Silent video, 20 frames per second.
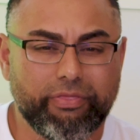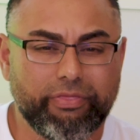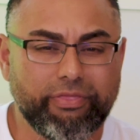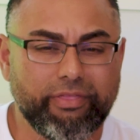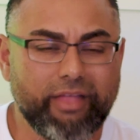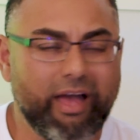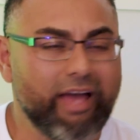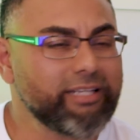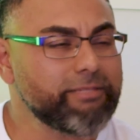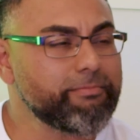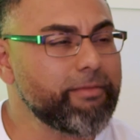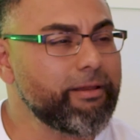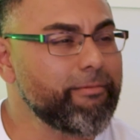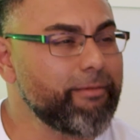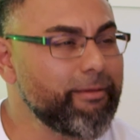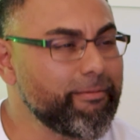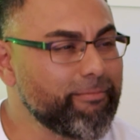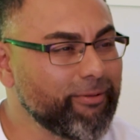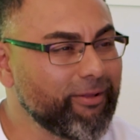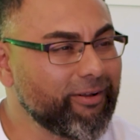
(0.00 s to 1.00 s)
not as many
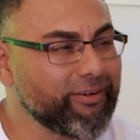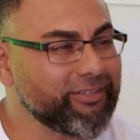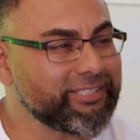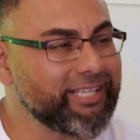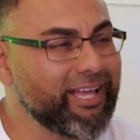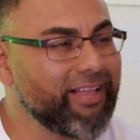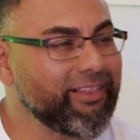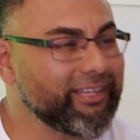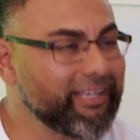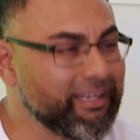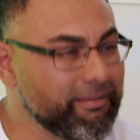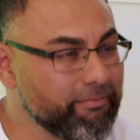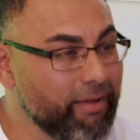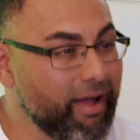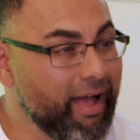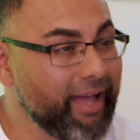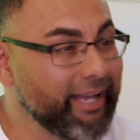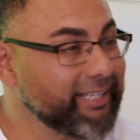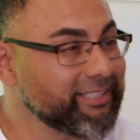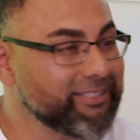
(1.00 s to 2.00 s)
people are selling and
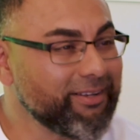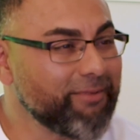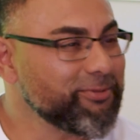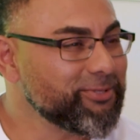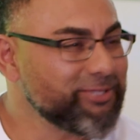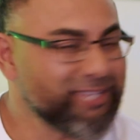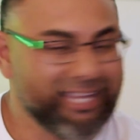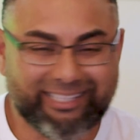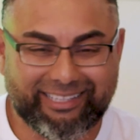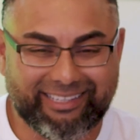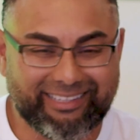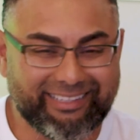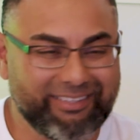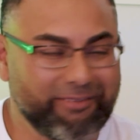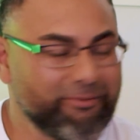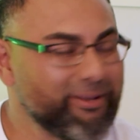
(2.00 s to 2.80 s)
buying. It's almost like the